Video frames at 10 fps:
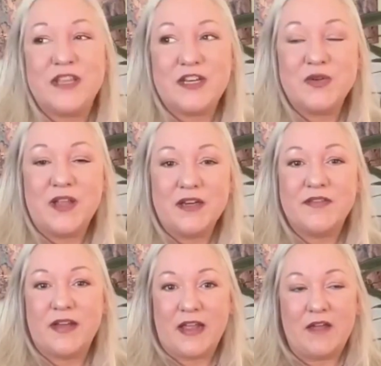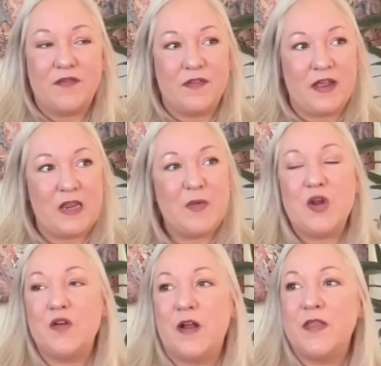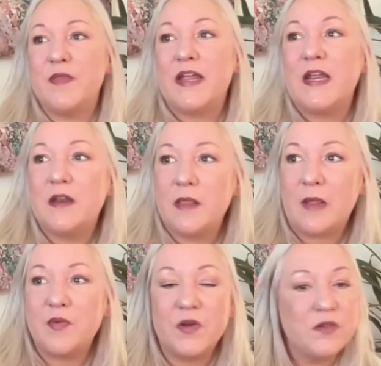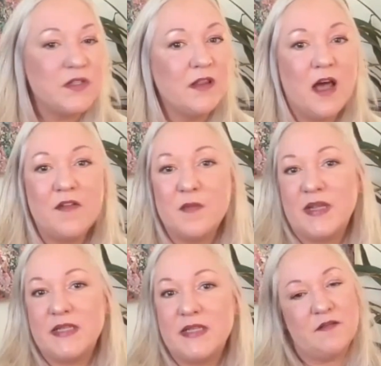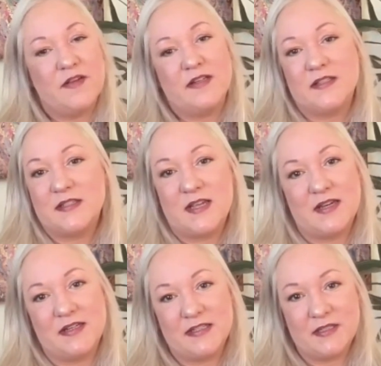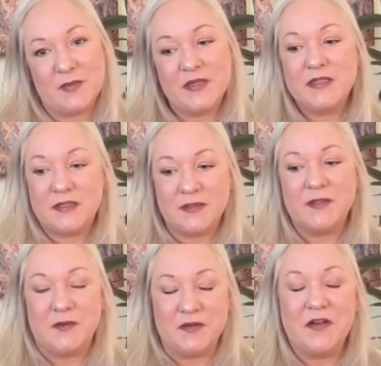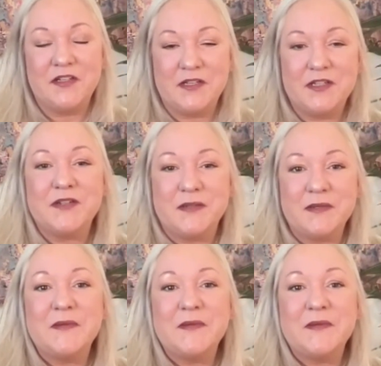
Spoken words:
They do a lot of, like, I keep hearing around them, they like produce a lot of amazing events, and it's a big deal. So congratulations.